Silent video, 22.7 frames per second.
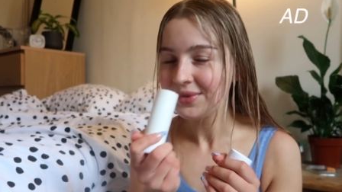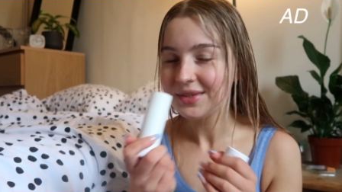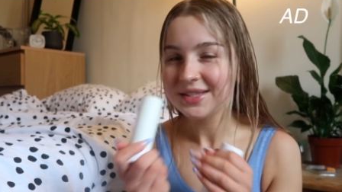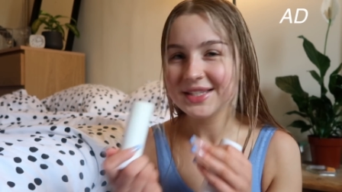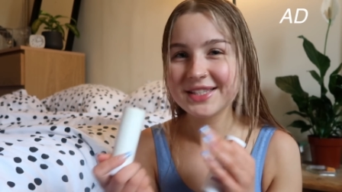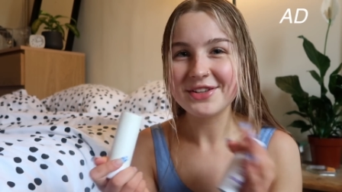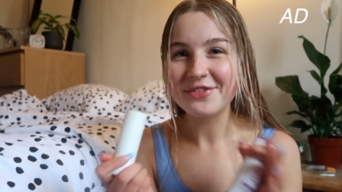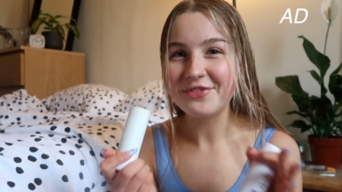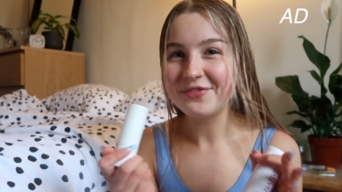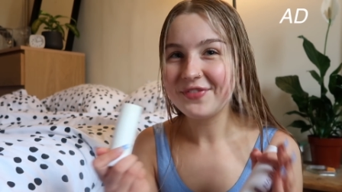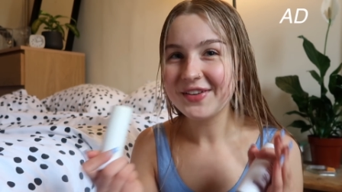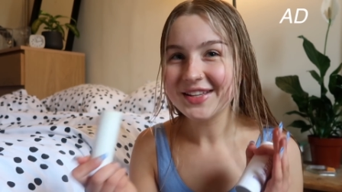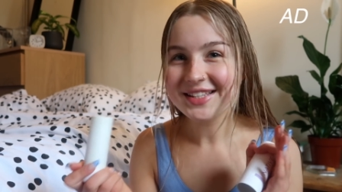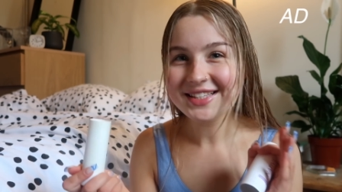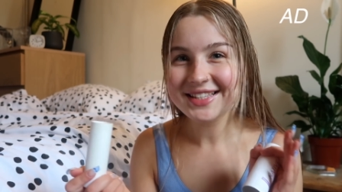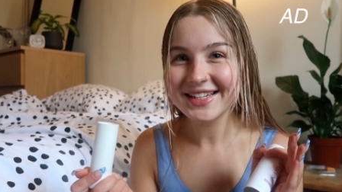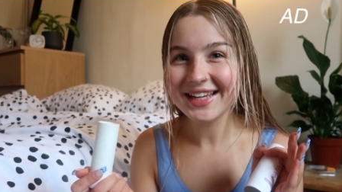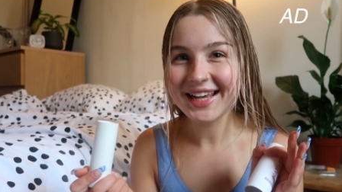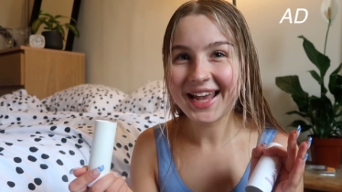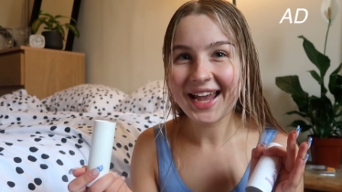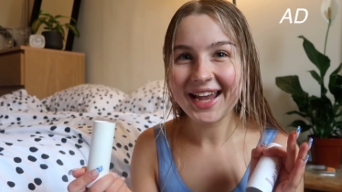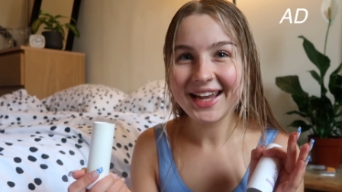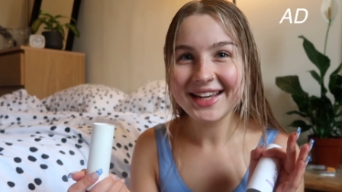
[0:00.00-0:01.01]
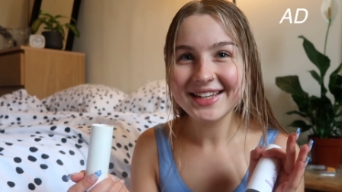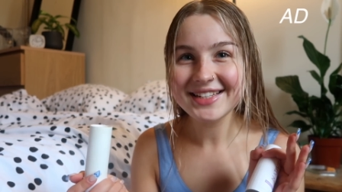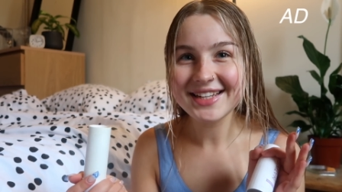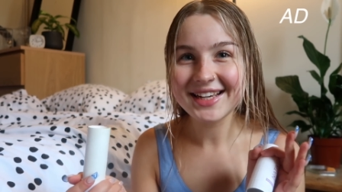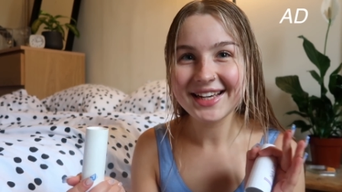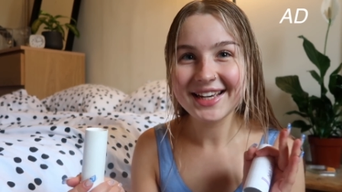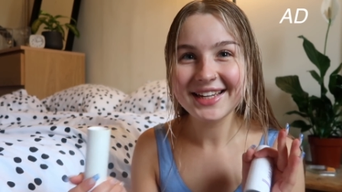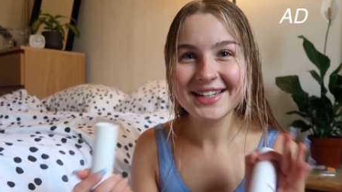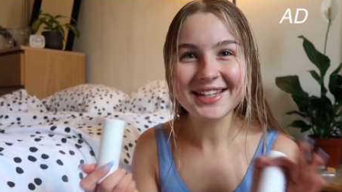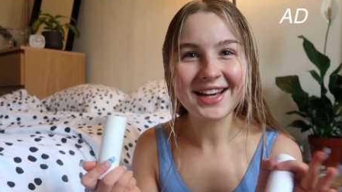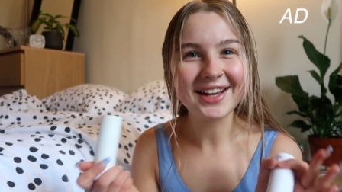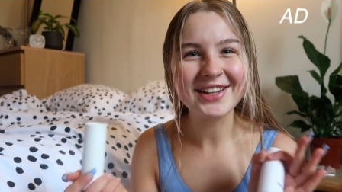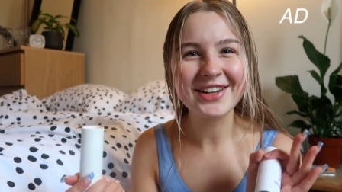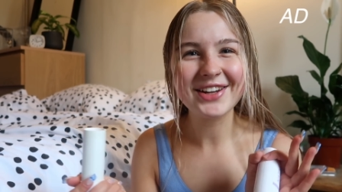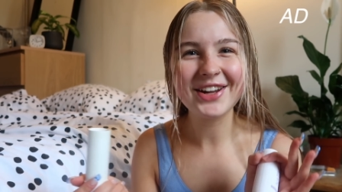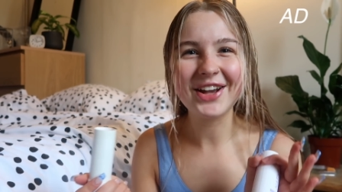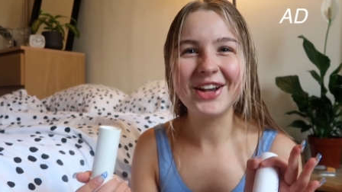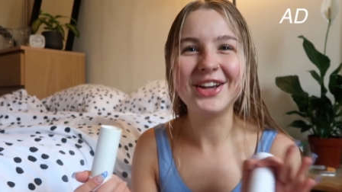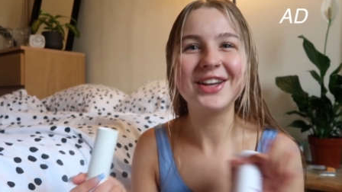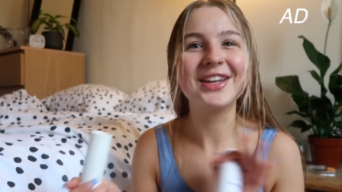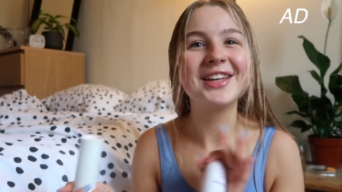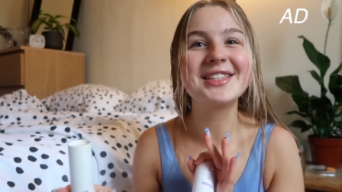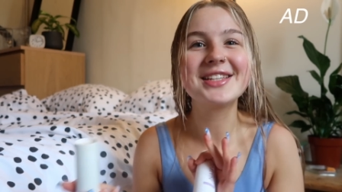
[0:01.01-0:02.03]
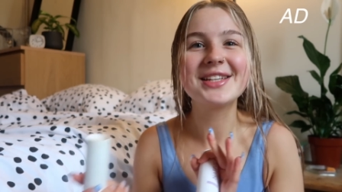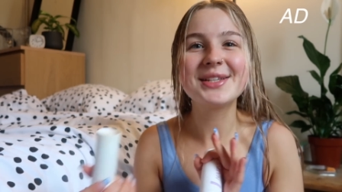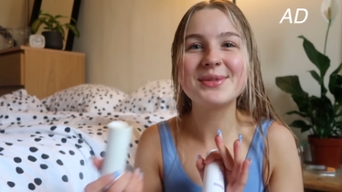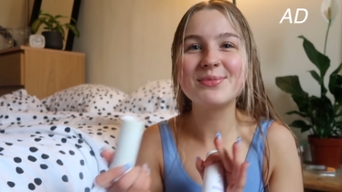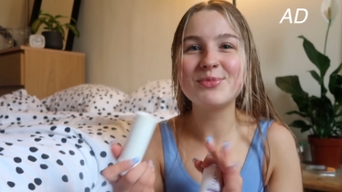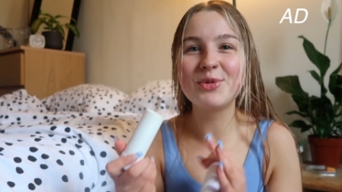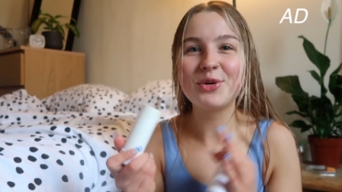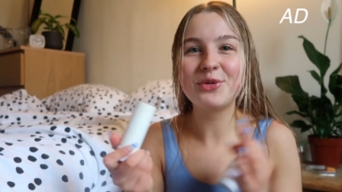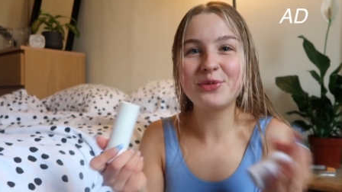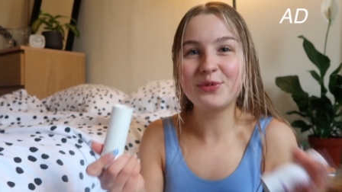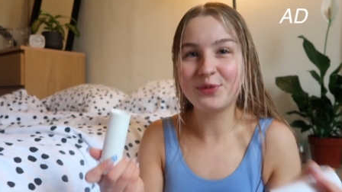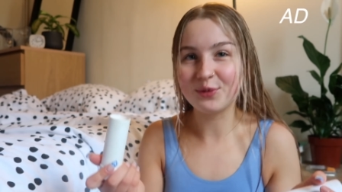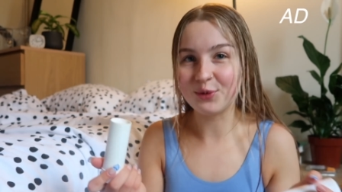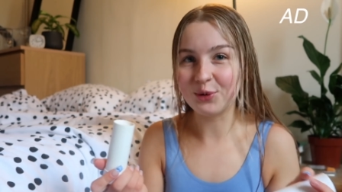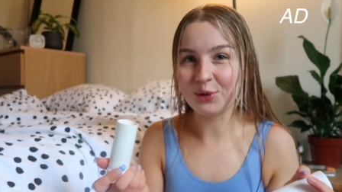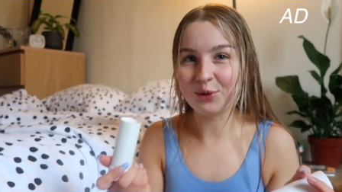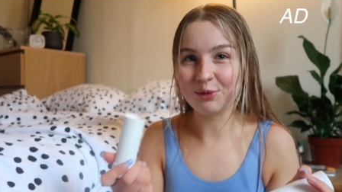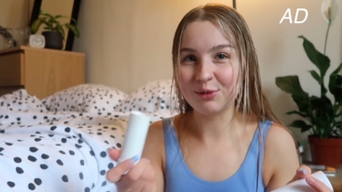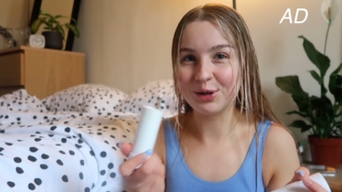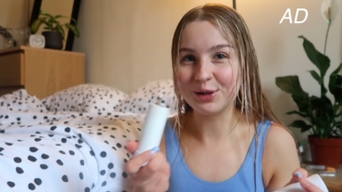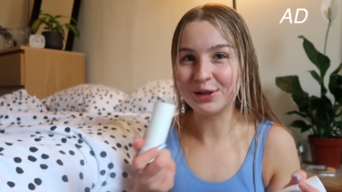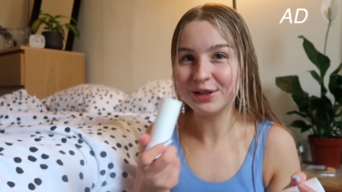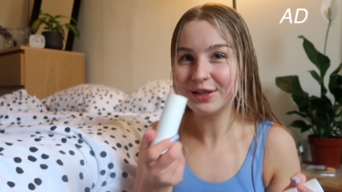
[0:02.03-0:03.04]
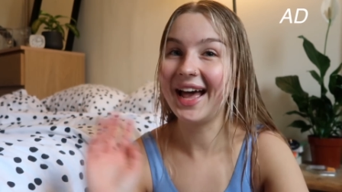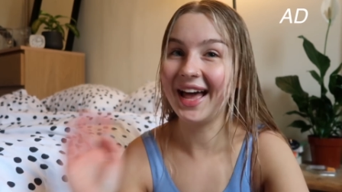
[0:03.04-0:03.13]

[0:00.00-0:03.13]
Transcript: sophisticated, I don't know, because it's more floral.